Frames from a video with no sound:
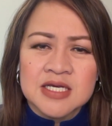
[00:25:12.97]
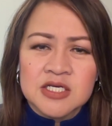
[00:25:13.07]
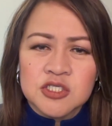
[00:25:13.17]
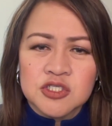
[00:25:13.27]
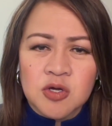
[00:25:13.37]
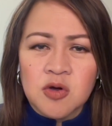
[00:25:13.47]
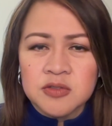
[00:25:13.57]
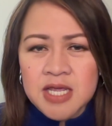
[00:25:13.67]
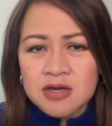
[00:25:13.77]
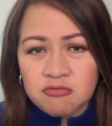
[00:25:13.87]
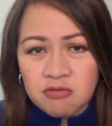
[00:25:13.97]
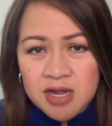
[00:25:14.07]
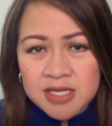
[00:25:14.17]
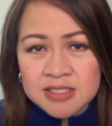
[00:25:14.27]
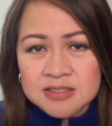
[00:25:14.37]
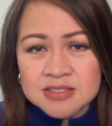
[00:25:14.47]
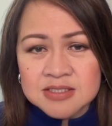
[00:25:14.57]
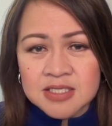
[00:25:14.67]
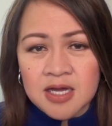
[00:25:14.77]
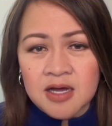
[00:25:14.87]
shown a
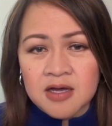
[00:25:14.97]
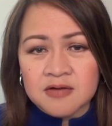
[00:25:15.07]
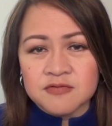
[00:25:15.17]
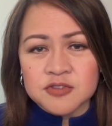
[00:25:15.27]
rise of